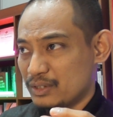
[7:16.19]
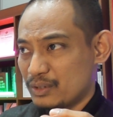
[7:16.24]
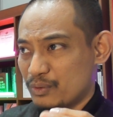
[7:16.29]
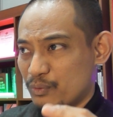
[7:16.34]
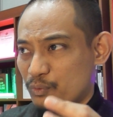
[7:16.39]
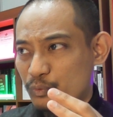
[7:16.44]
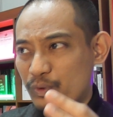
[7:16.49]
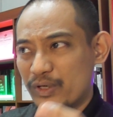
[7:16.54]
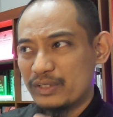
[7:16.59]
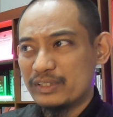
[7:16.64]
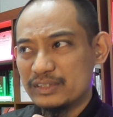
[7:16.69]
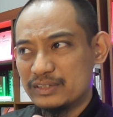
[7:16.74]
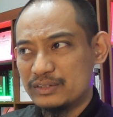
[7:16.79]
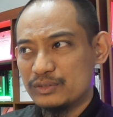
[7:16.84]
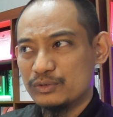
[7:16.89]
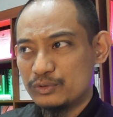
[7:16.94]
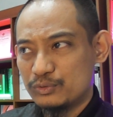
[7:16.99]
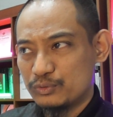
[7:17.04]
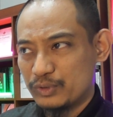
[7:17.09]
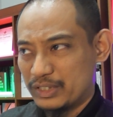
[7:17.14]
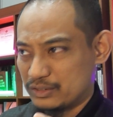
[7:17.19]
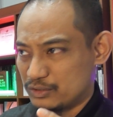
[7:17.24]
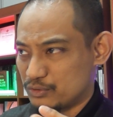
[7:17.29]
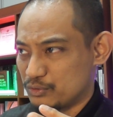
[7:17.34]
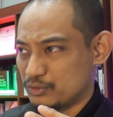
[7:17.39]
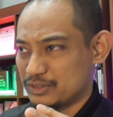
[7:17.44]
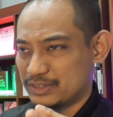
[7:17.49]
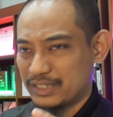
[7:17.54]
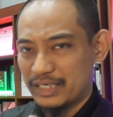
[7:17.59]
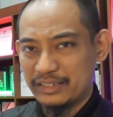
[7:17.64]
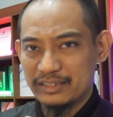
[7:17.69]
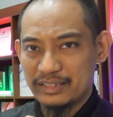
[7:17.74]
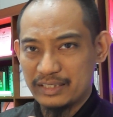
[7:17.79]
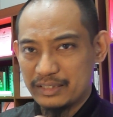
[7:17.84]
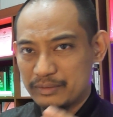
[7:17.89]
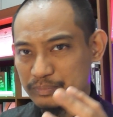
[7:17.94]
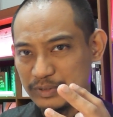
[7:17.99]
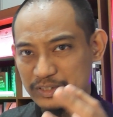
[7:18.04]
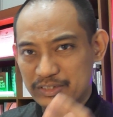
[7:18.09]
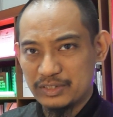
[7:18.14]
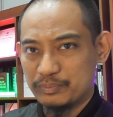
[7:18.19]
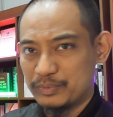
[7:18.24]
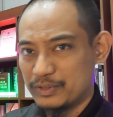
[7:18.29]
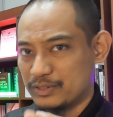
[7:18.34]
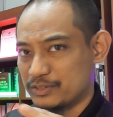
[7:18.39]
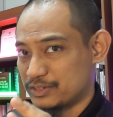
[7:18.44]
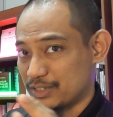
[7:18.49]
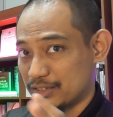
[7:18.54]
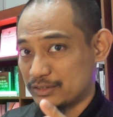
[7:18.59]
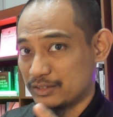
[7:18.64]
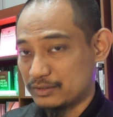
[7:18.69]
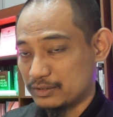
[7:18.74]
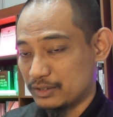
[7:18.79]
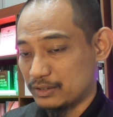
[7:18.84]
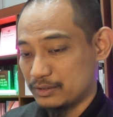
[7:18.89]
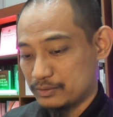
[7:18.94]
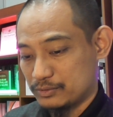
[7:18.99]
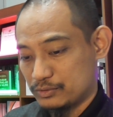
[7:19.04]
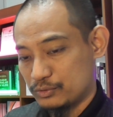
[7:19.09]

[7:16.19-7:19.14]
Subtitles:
what is the do and don't guideline, principles, etc.?